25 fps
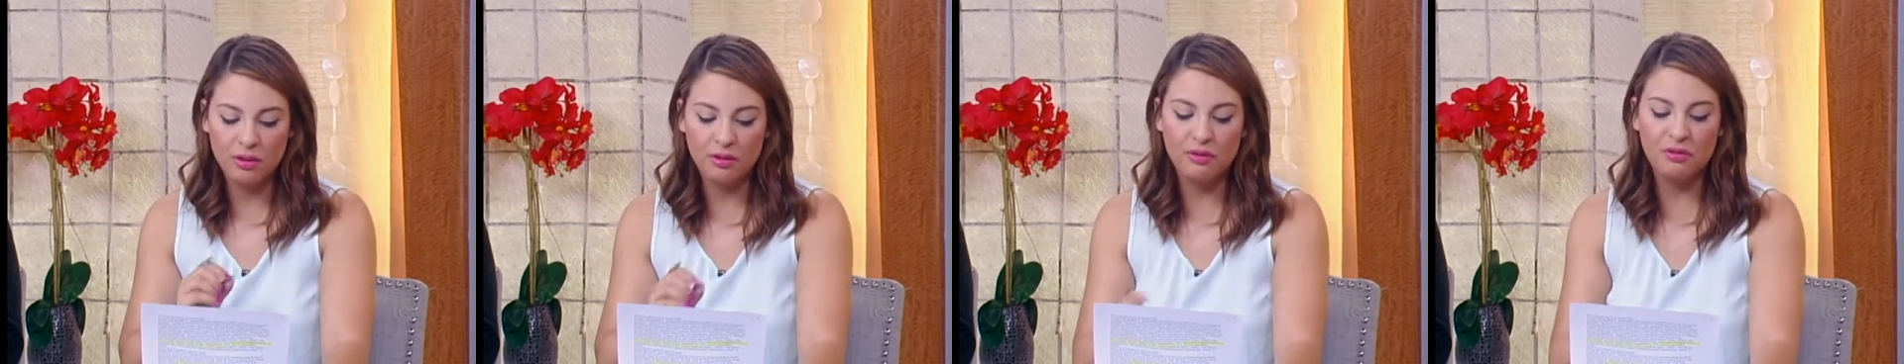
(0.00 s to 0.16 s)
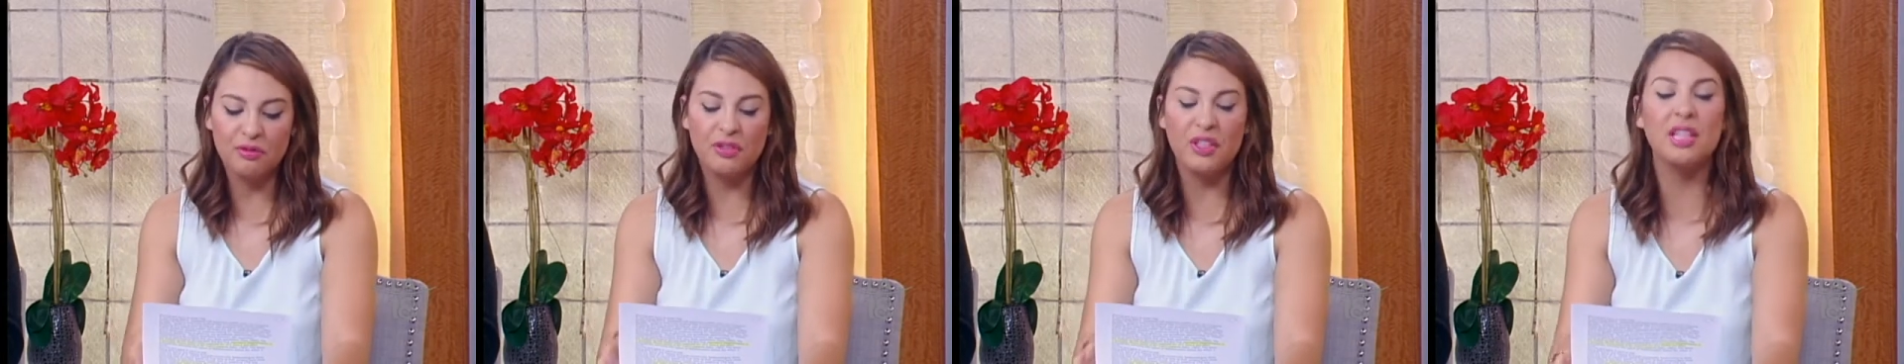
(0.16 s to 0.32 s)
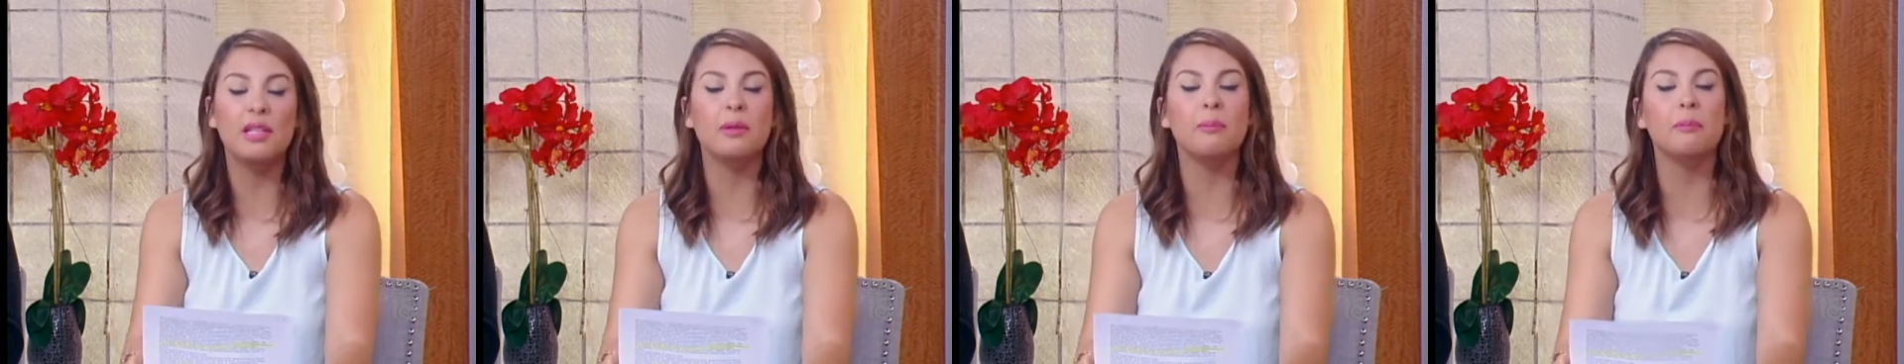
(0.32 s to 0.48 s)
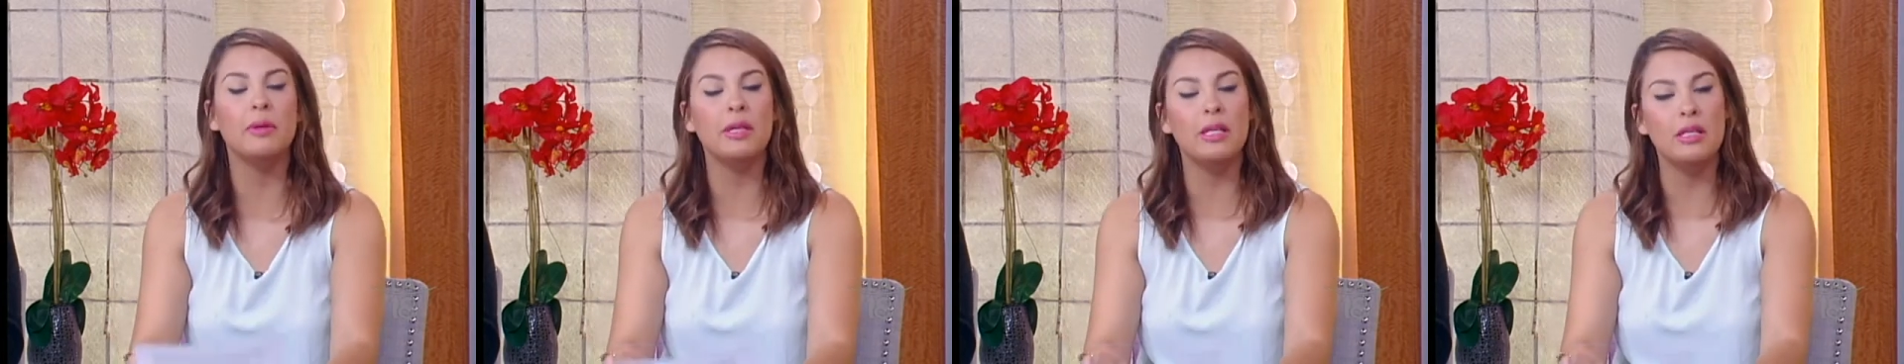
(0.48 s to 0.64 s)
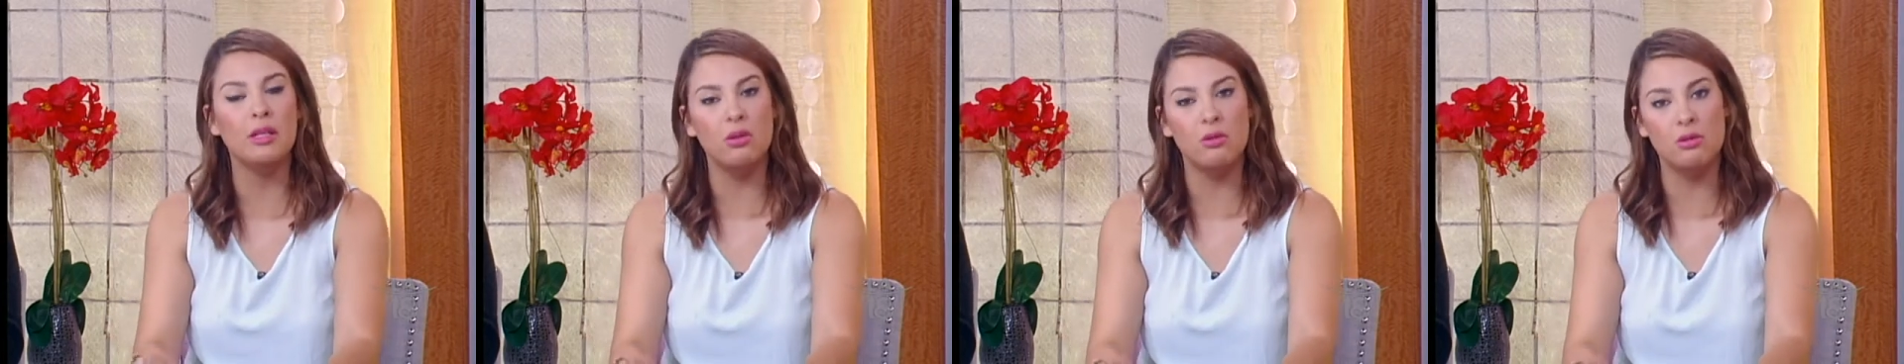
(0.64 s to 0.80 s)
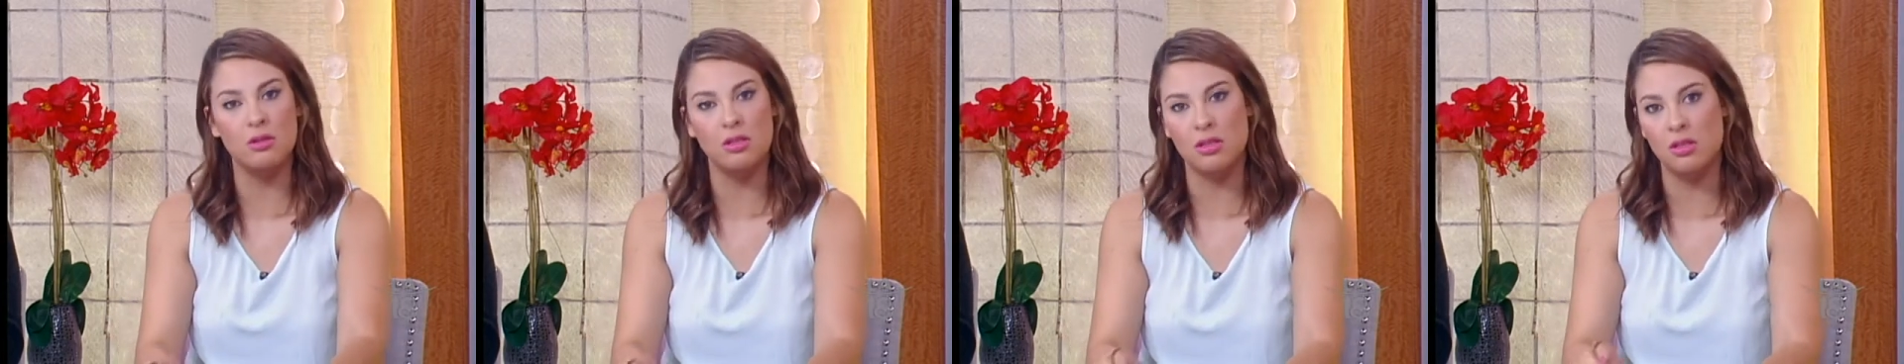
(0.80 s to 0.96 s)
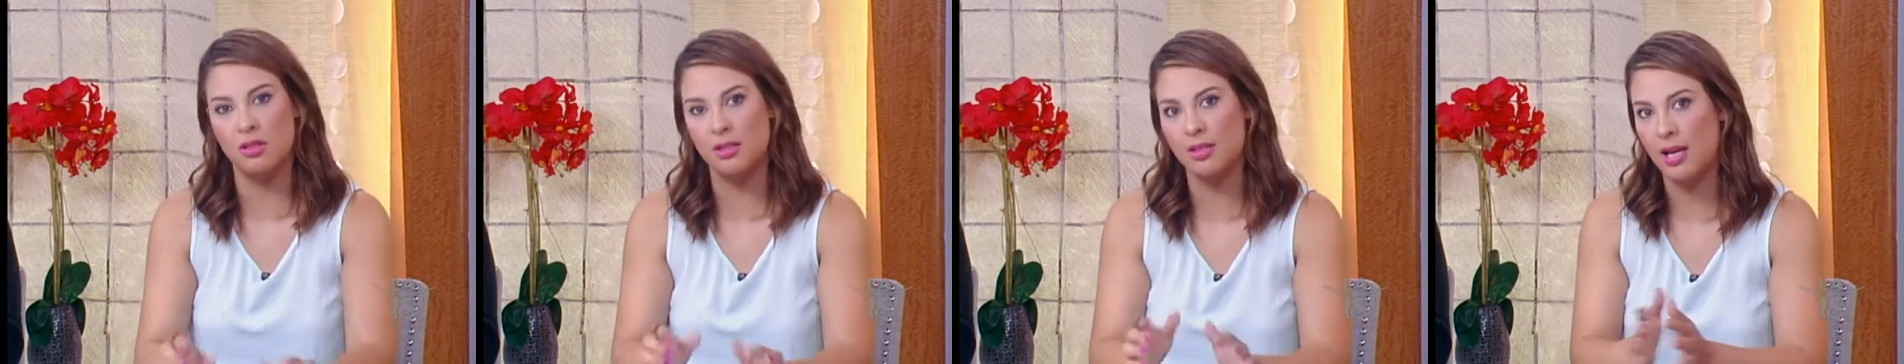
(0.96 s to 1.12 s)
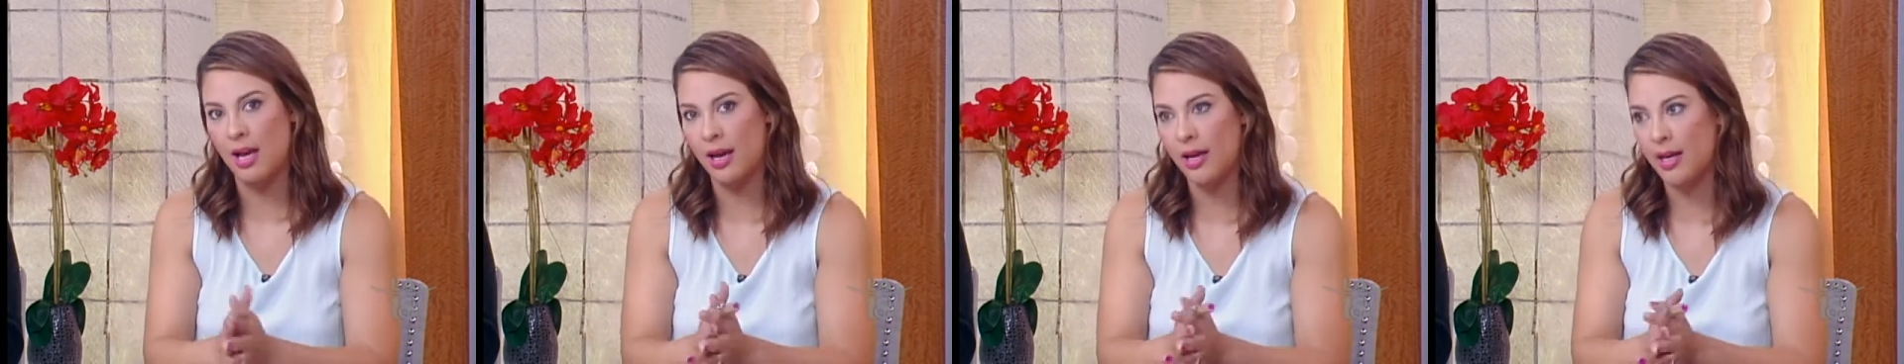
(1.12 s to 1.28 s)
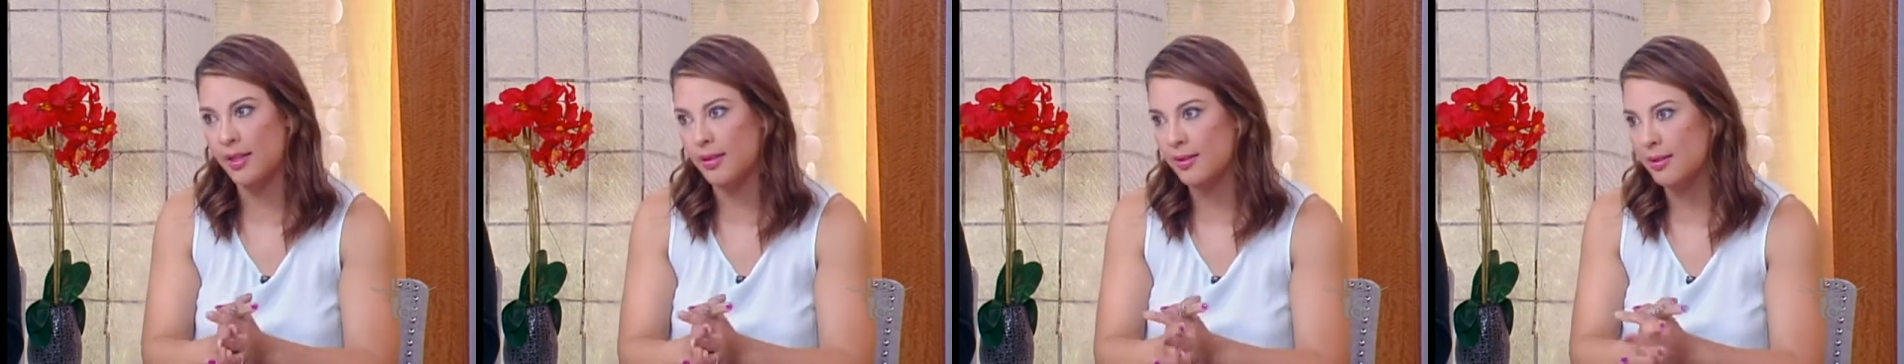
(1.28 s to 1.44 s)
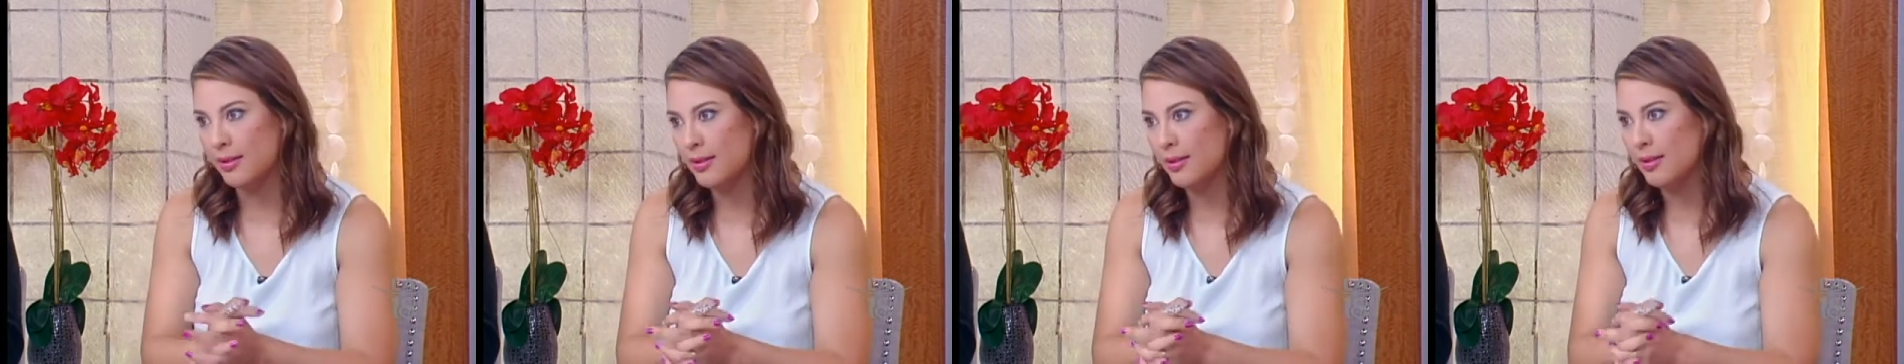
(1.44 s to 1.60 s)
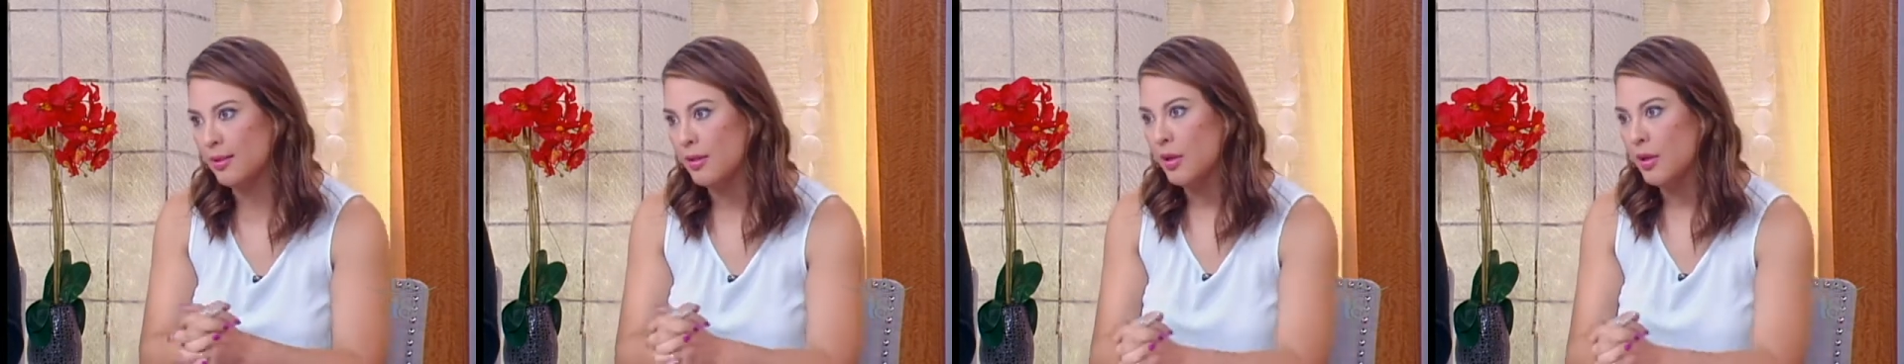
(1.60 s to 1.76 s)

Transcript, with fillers: Filipino society.